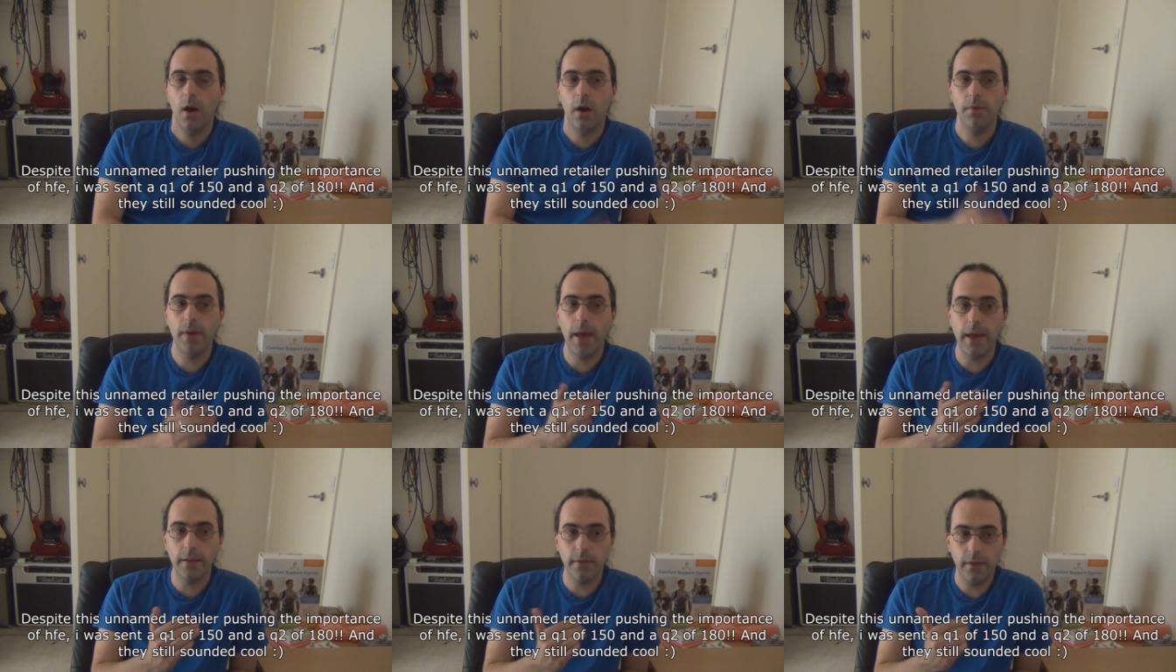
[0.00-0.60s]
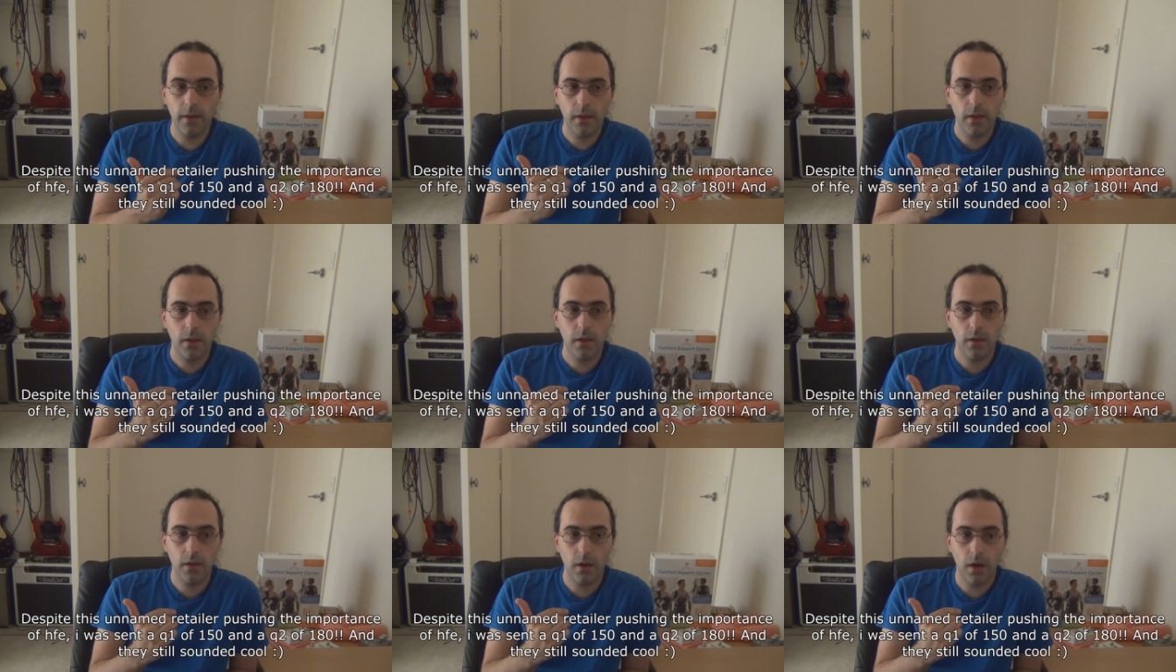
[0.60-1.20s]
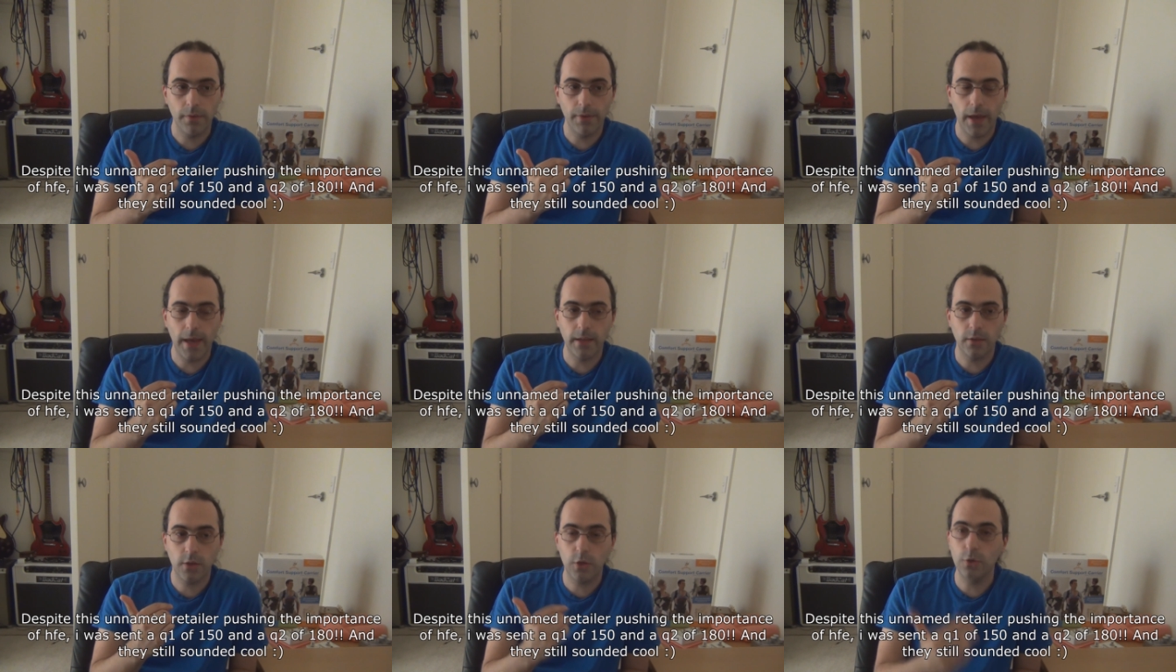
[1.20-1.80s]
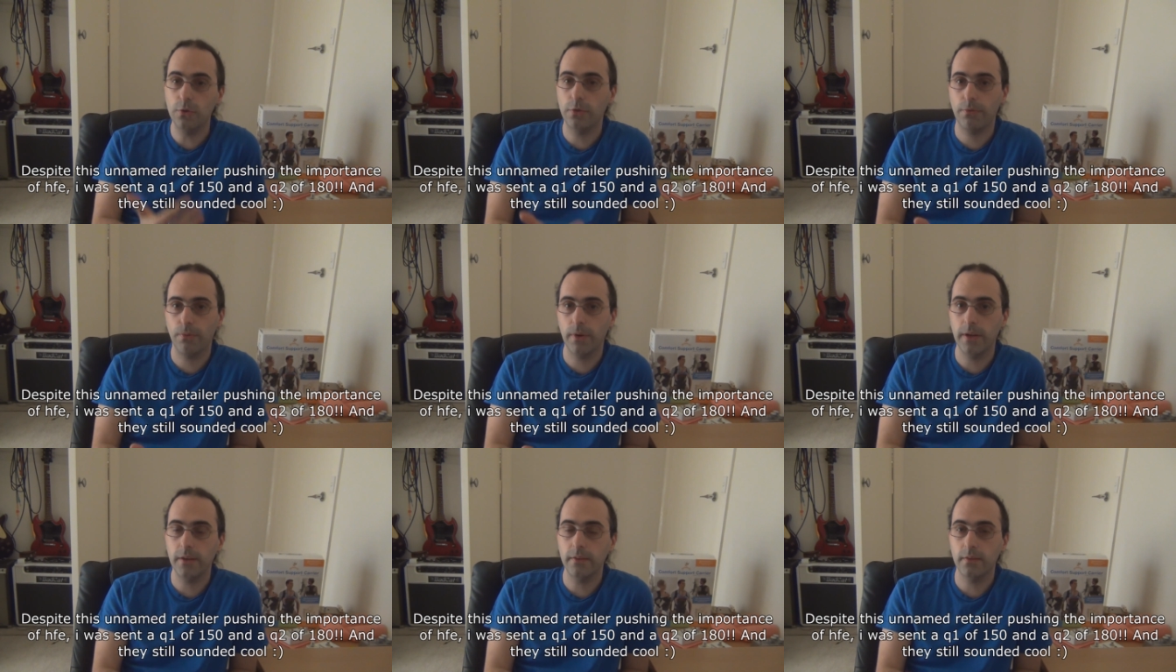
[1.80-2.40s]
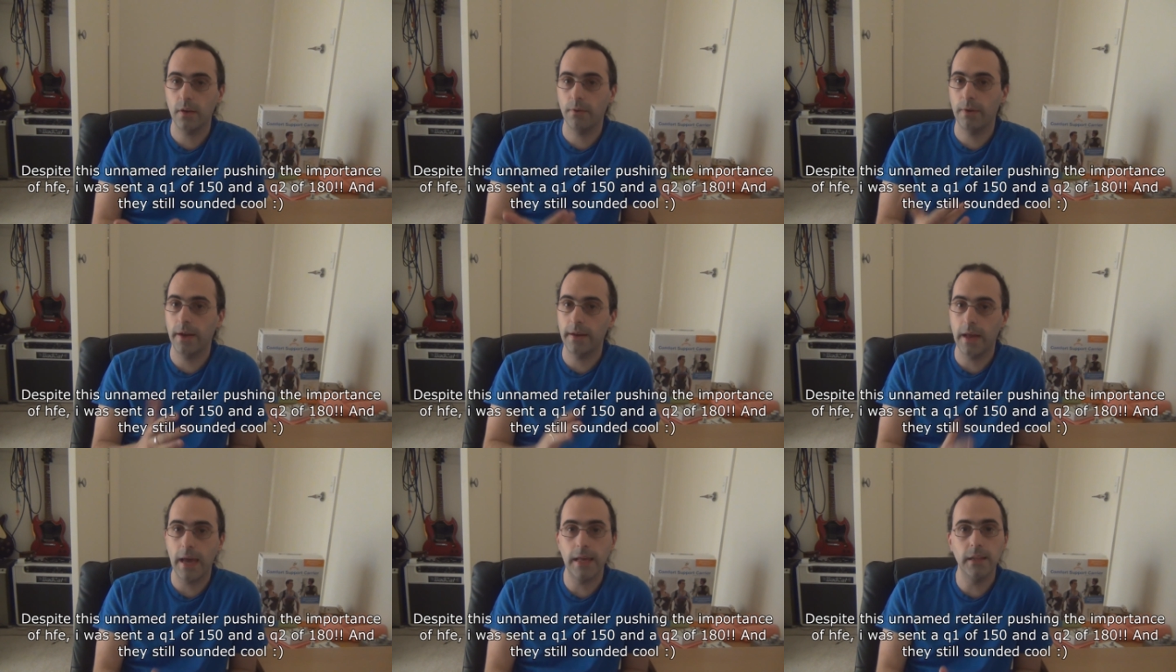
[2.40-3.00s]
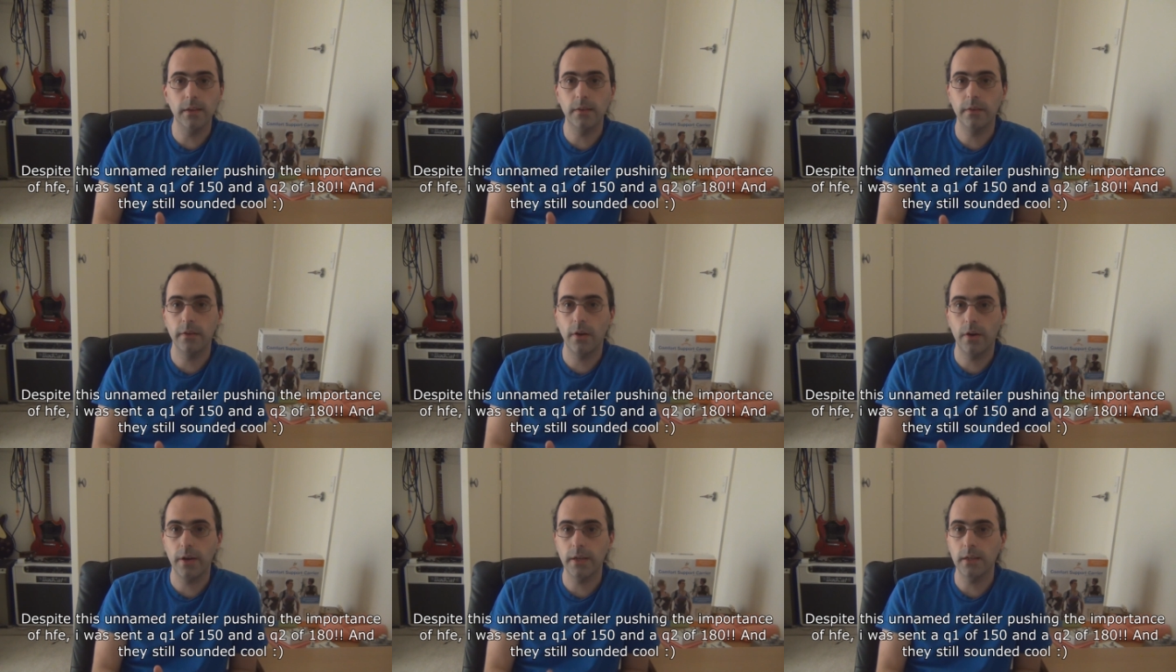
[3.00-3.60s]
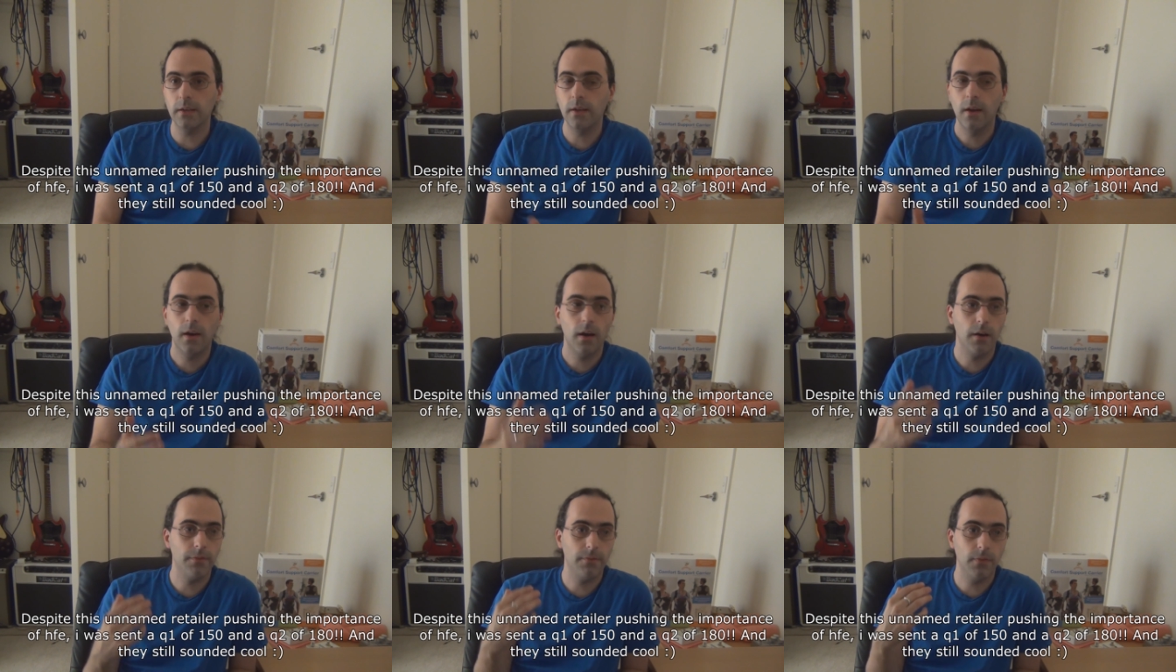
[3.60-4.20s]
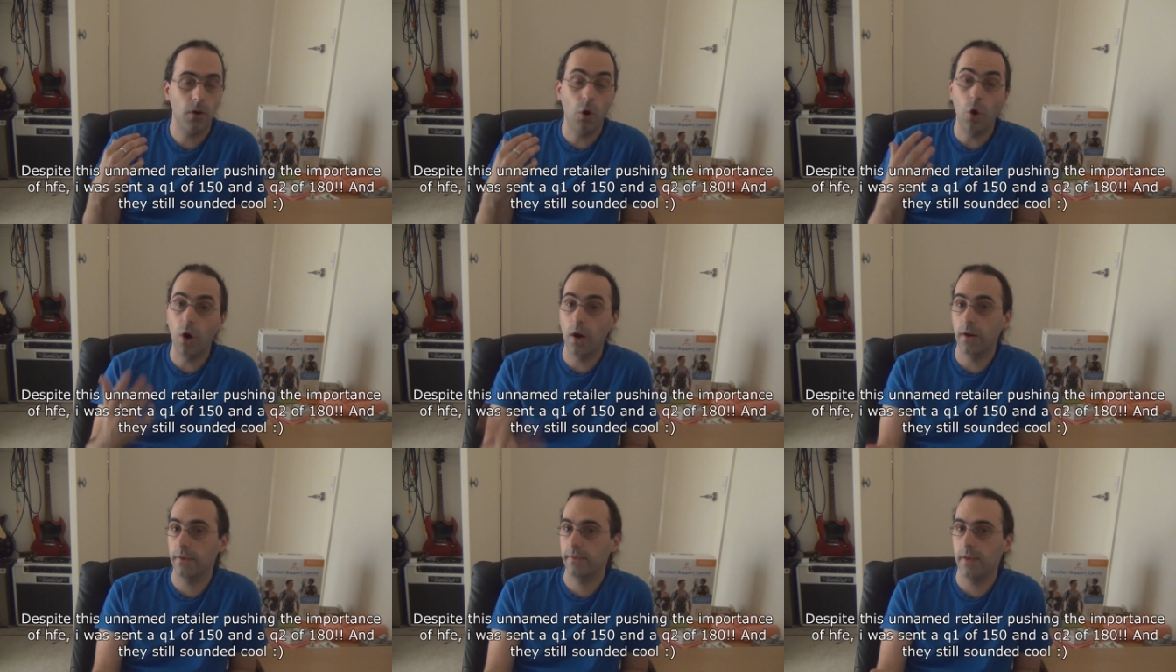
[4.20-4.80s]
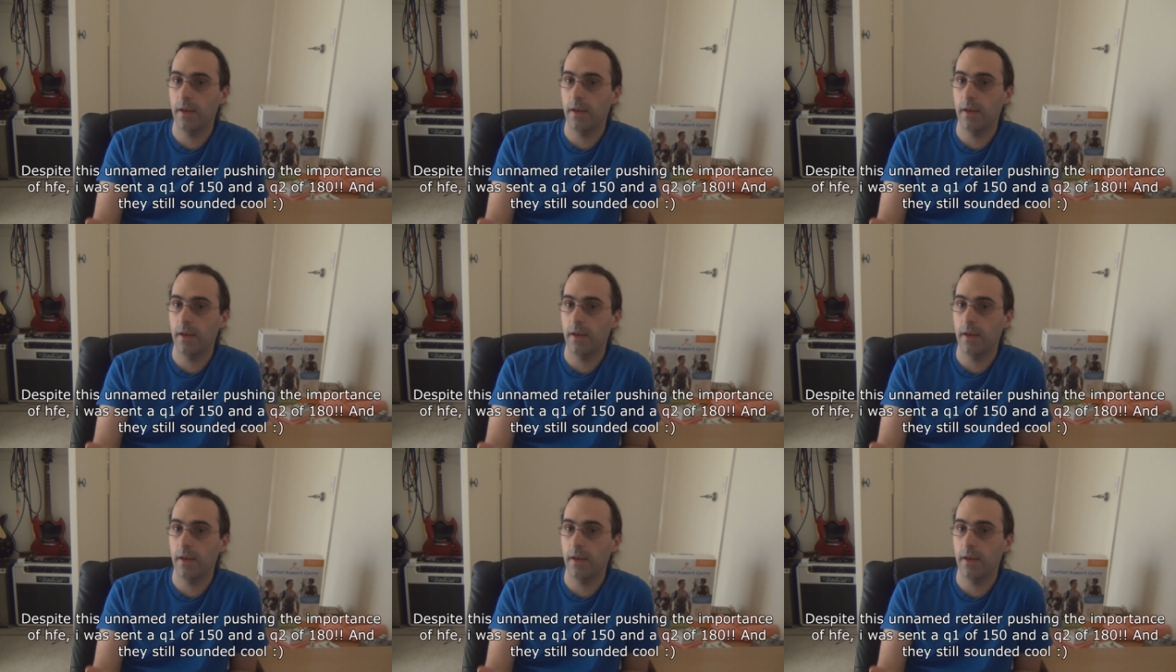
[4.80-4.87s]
I've had I've had Q3s around 80 to 90, I've or,